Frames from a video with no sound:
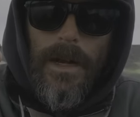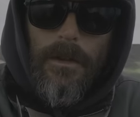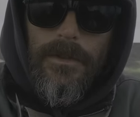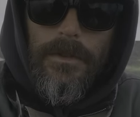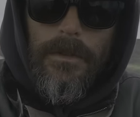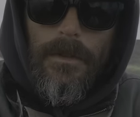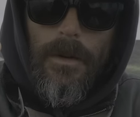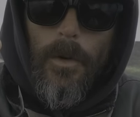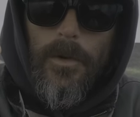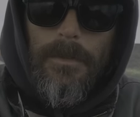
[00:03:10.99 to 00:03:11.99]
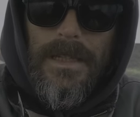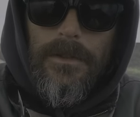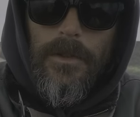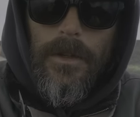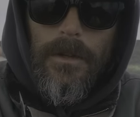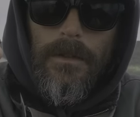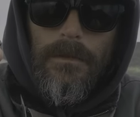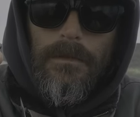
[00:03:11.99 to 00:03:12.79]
ounce owner beast hook.